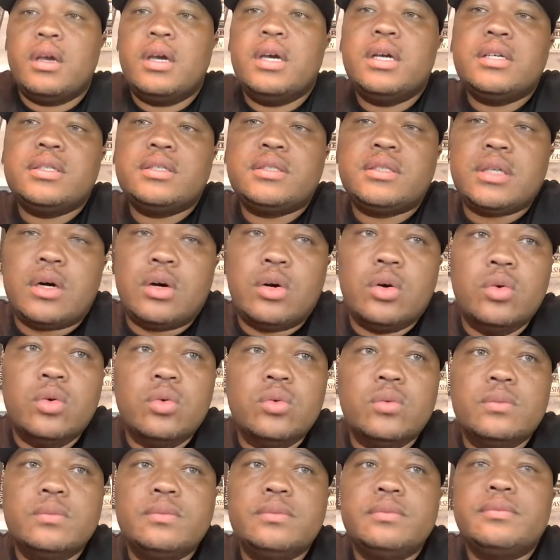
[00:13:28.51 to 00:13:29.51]

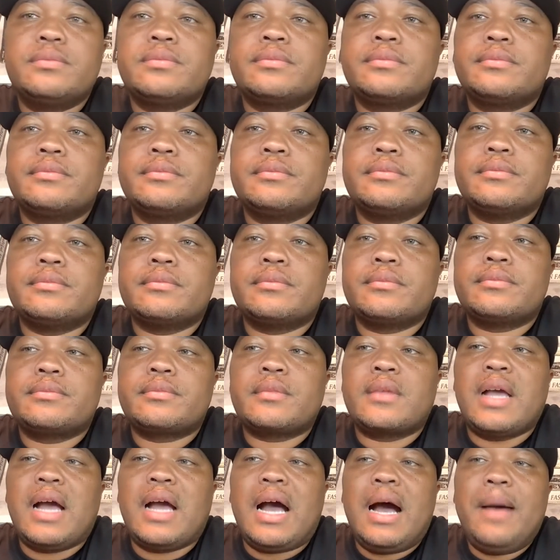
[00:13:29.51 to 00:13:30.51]
So
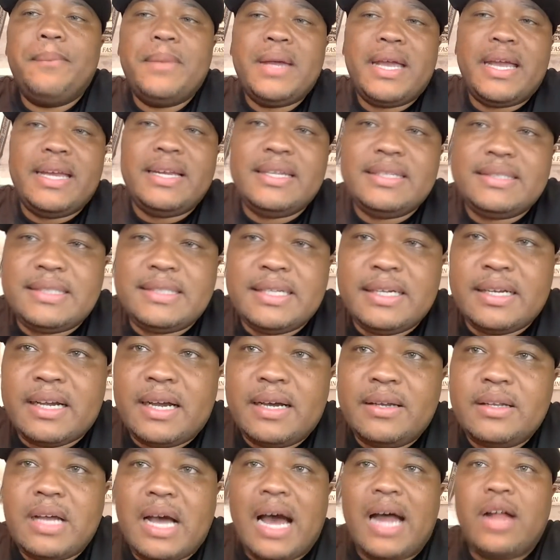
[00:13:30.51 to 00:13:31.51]
I'm gonna end it there.
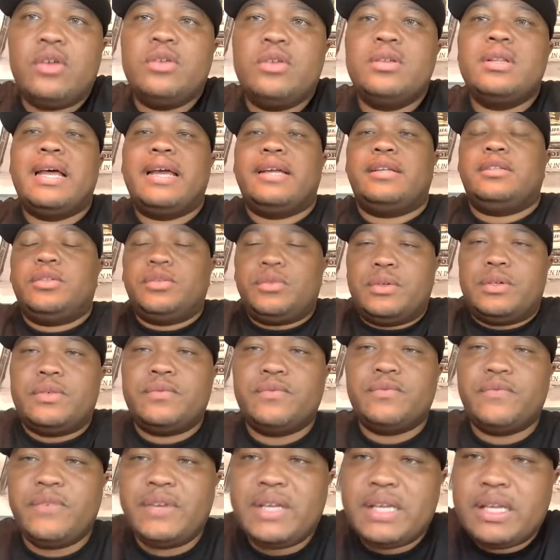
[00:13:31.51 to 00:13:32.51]
I don't like
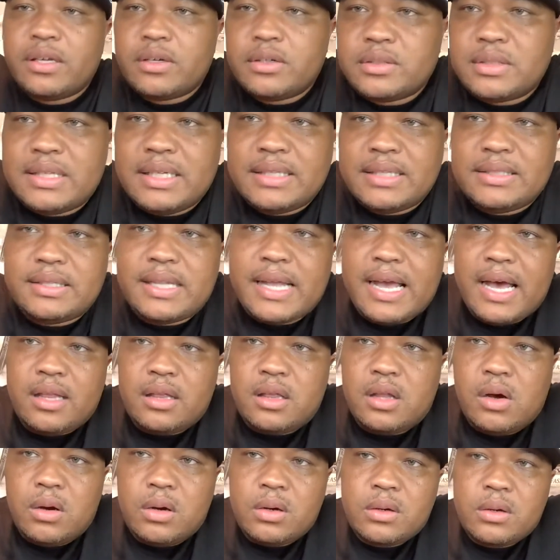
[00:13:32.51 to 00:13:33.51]
doing videos that's that
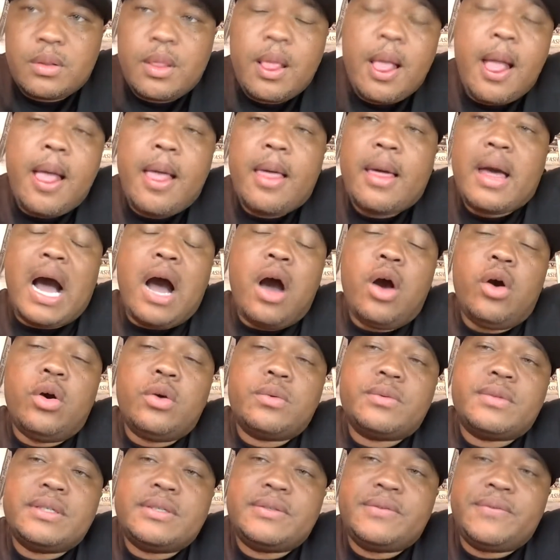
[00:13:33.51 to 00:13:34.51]
long. I
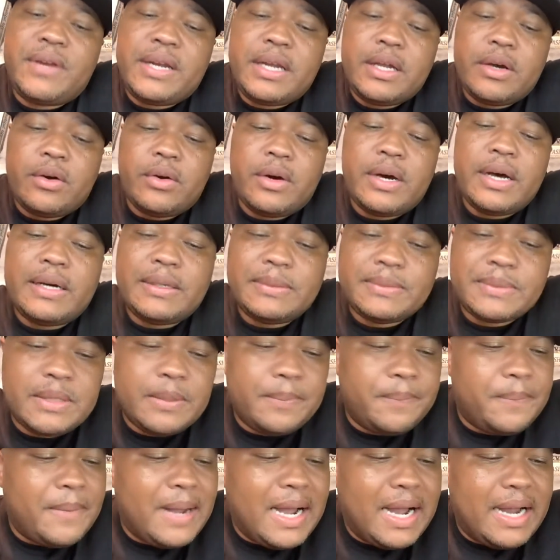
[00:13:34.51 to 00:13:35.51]
hope this video helped
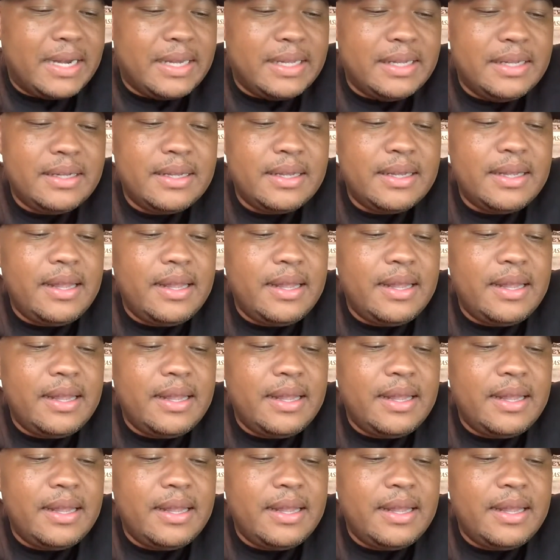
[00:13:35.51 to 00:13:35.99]
somebody.